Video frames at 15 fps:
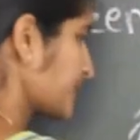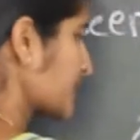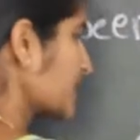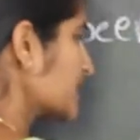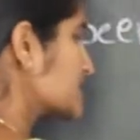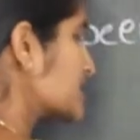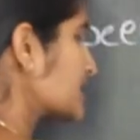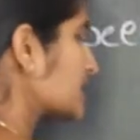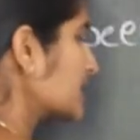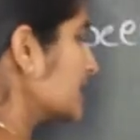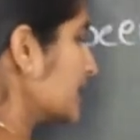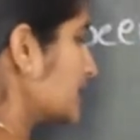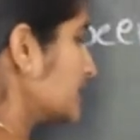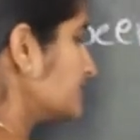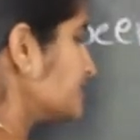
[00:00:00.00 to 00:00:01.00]
Is it
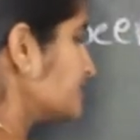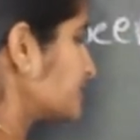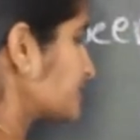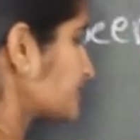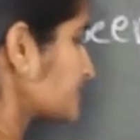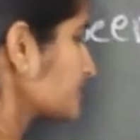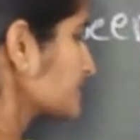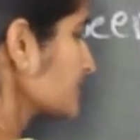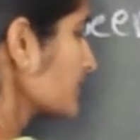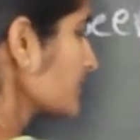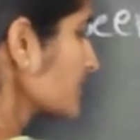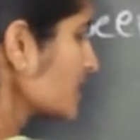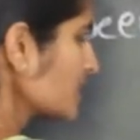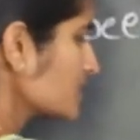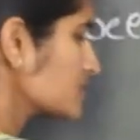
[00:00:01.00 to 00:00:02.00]
clear?
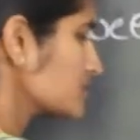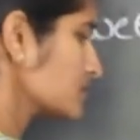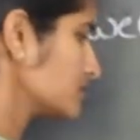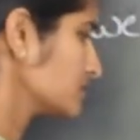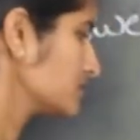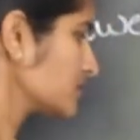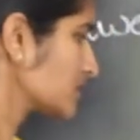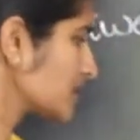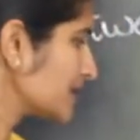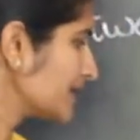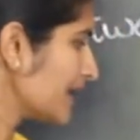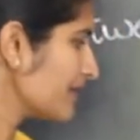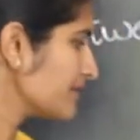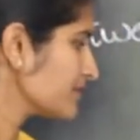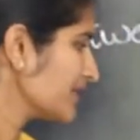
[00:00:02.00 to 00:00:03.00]
Clear
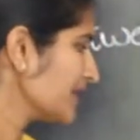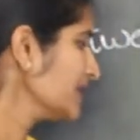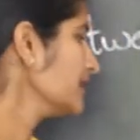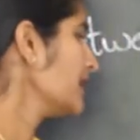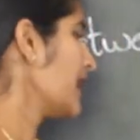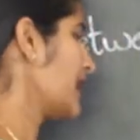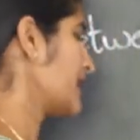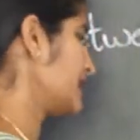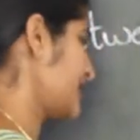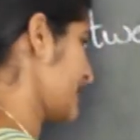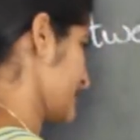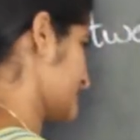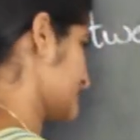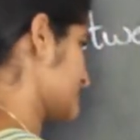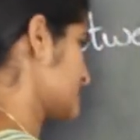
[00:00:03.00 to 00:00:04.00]
everyone? And
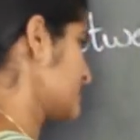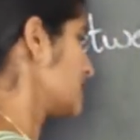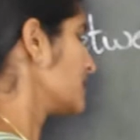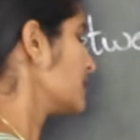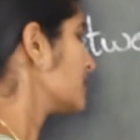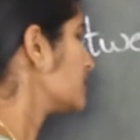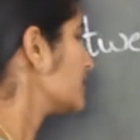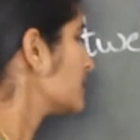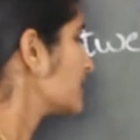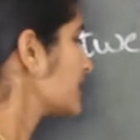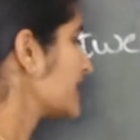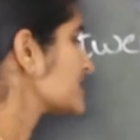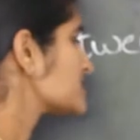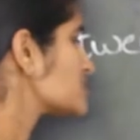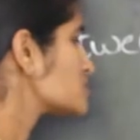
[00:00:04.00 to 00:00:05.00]

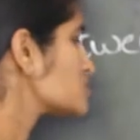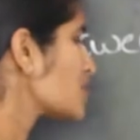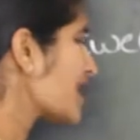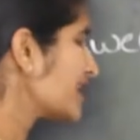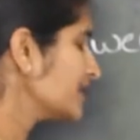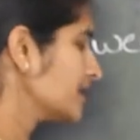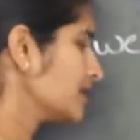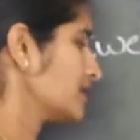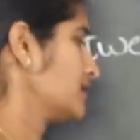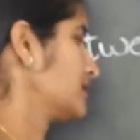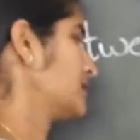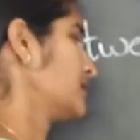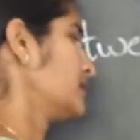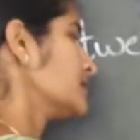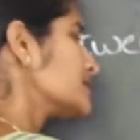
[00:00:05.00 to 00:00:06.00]
next is what?
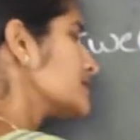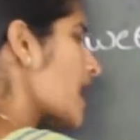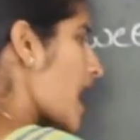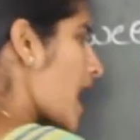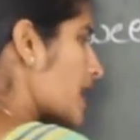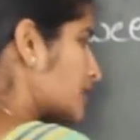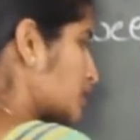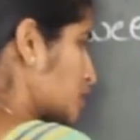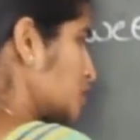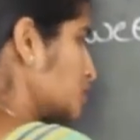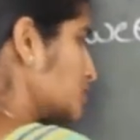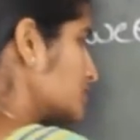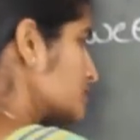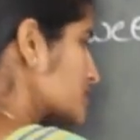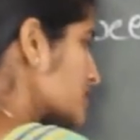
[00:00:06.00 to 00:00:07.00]

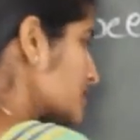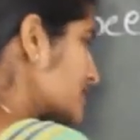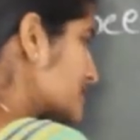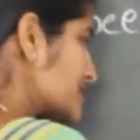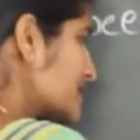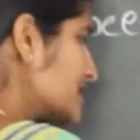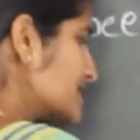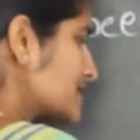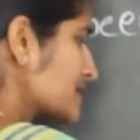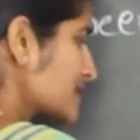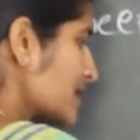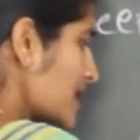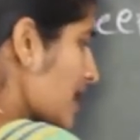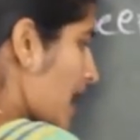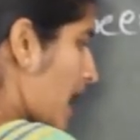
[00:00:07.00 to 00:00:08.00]
R2. So this is
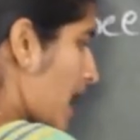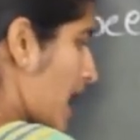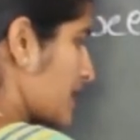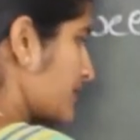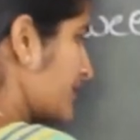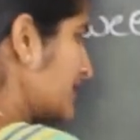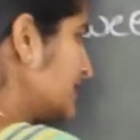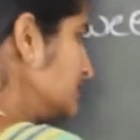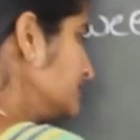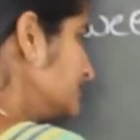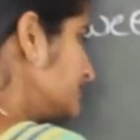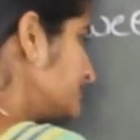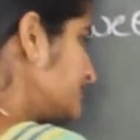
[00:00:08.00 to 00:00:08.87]
R1.